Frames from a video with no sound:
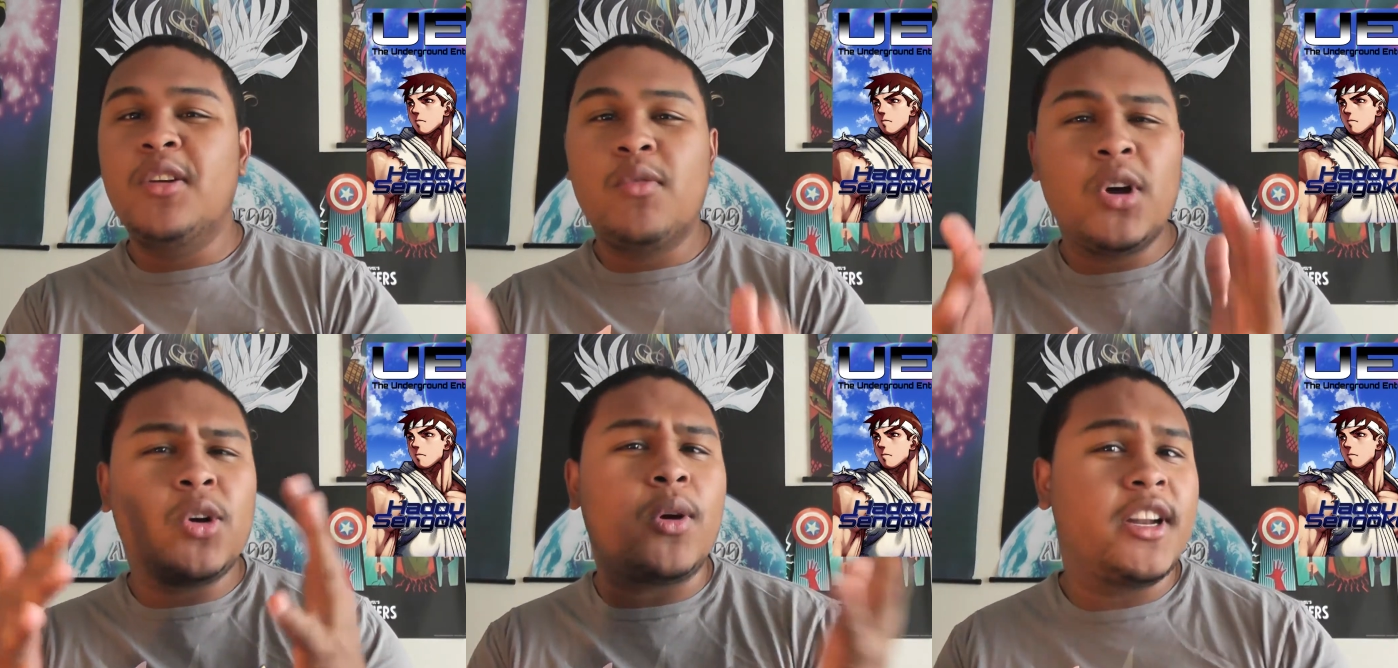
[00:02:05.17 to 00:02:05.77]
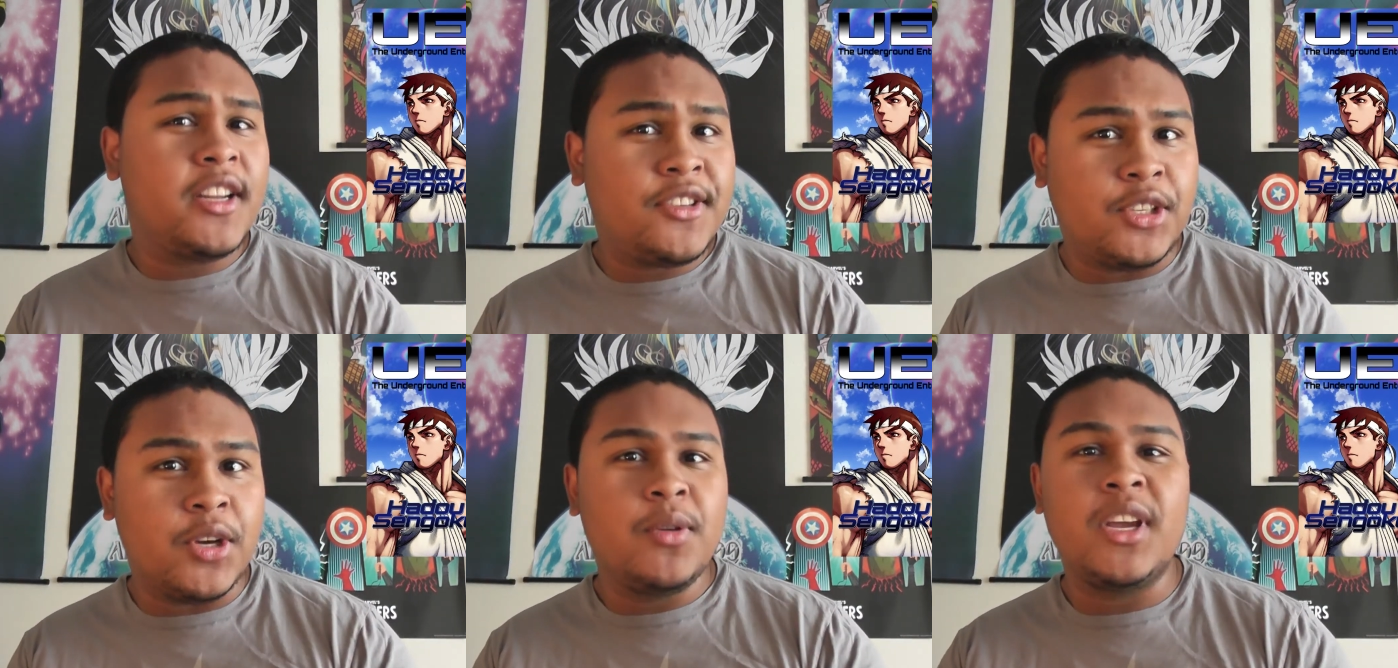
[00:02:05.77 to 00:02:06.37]
Speaker 1: Where credit is
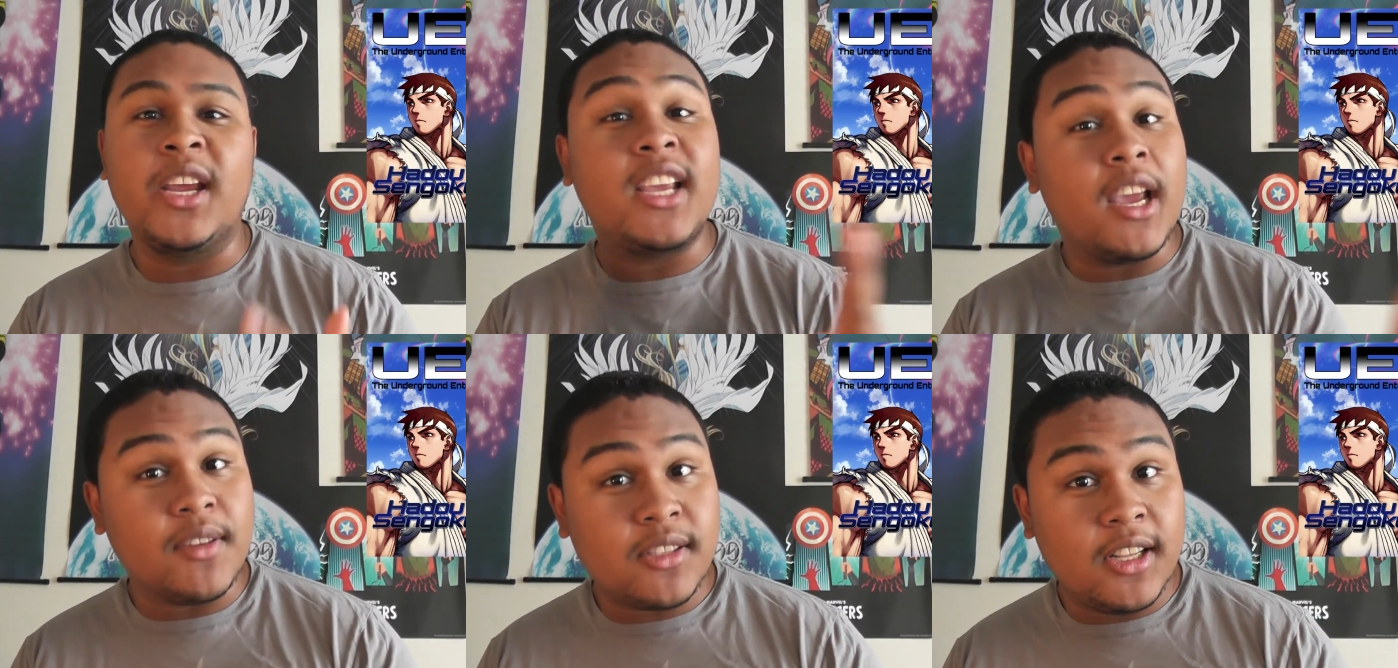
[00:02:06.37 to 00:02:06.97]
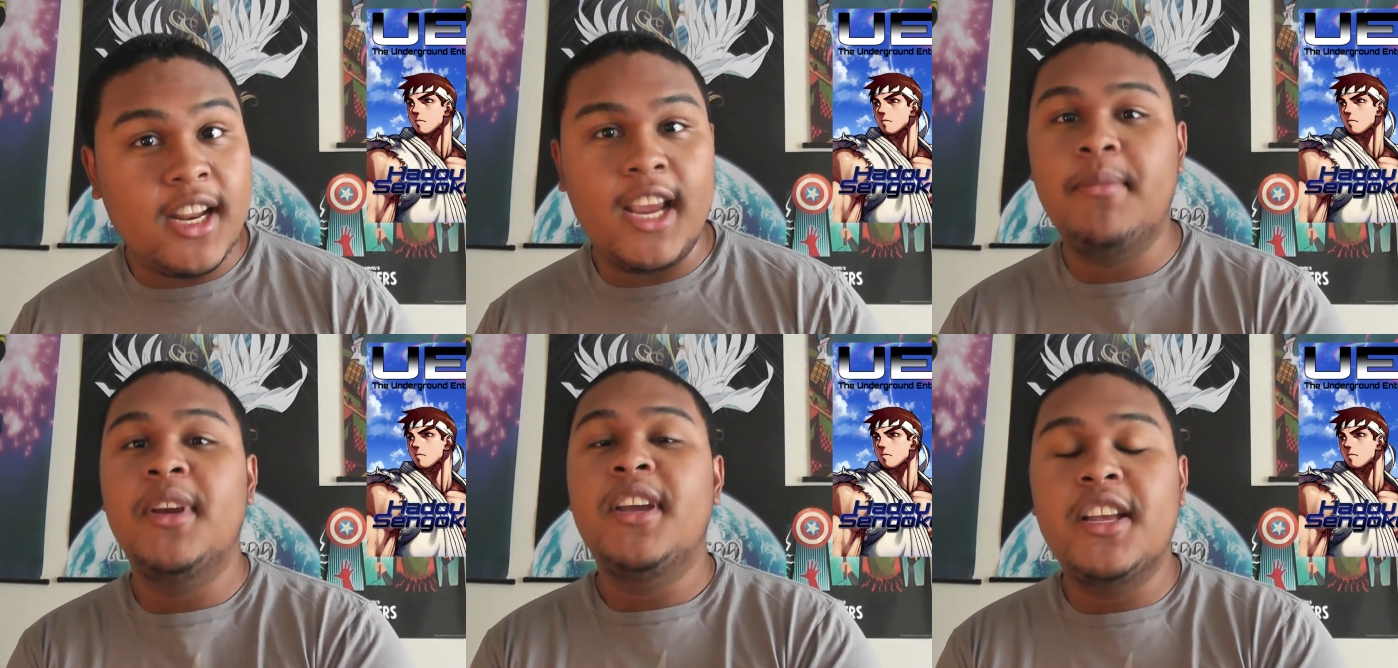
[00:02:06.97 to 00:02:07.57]
due, he gave us the
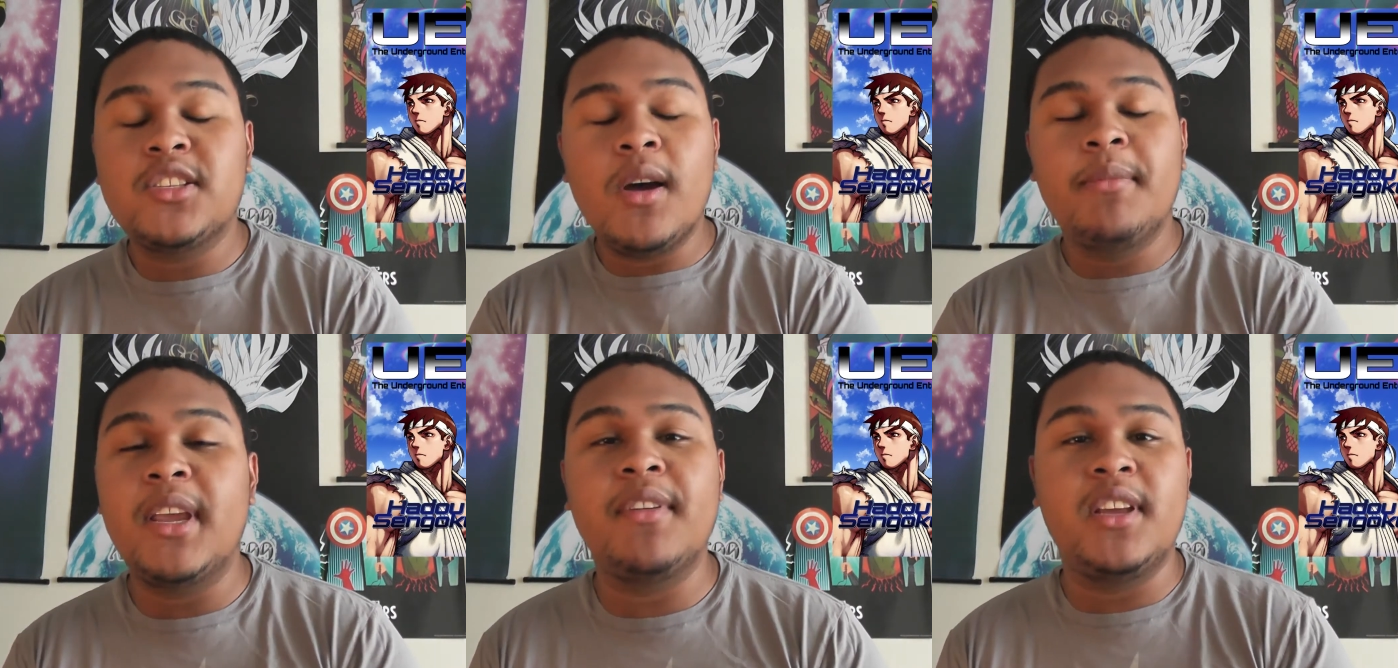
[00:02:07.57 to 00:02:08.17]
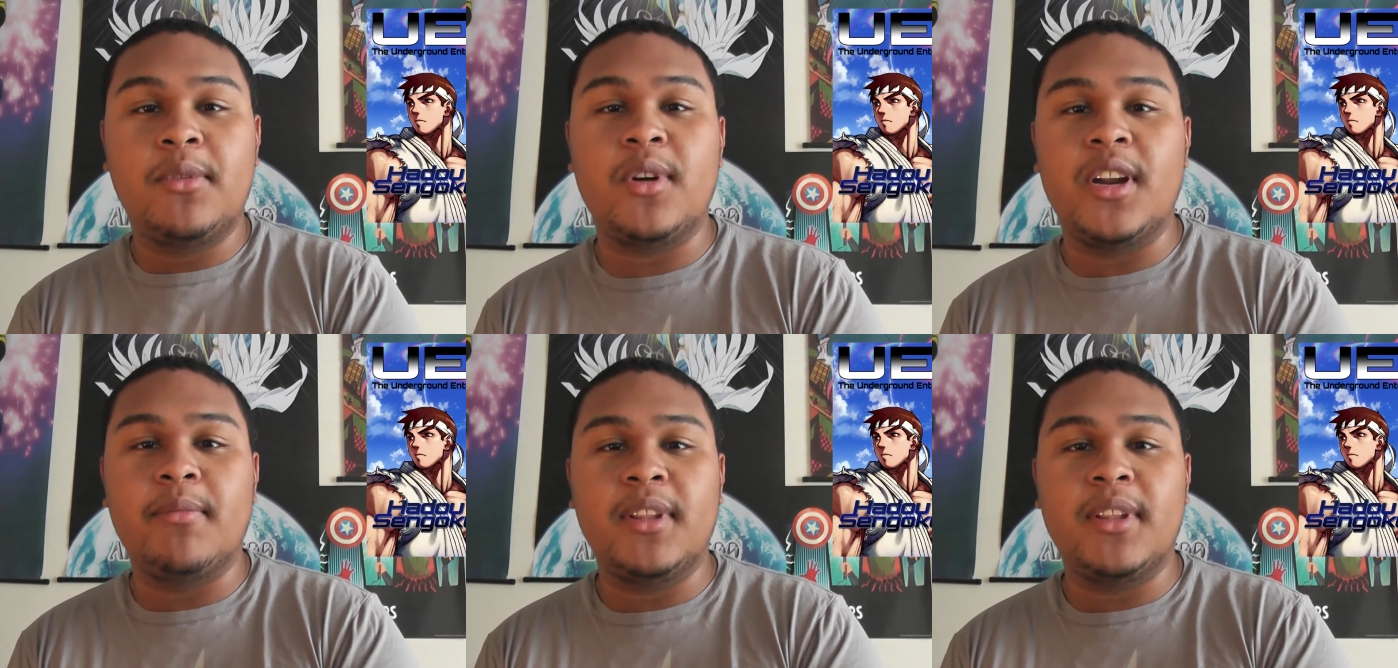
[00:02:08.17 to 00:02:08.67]
name, and so I'm giving him credit.